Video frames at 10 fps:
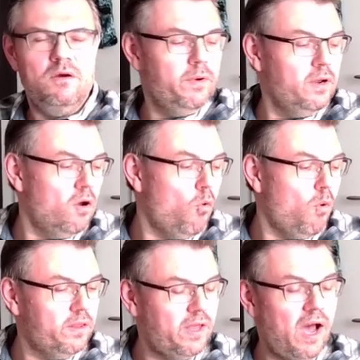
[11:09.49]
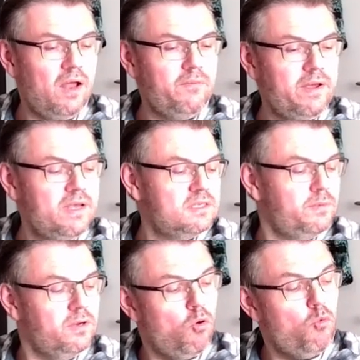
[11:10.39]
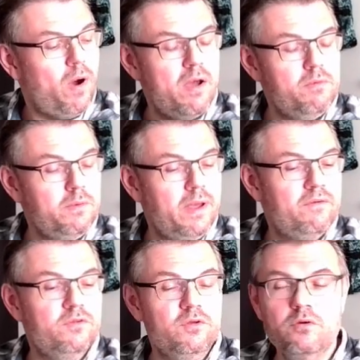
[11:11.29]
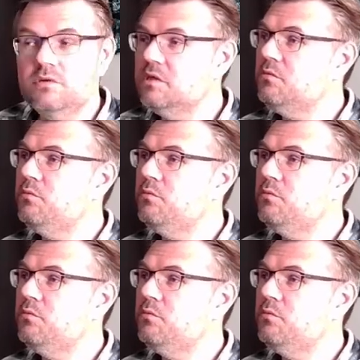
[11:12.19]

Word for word: We know what the hardware is, we know why we have to use it,